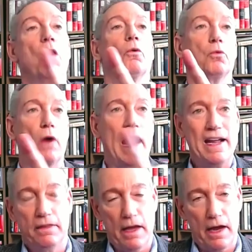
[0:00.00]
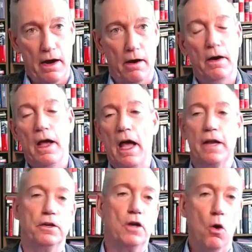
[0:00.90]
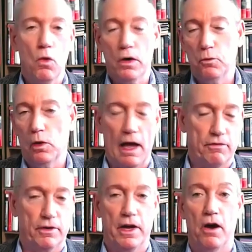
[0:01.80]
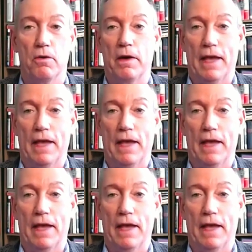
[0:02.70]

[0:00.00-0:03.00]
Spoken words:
right there, and no one will ever know.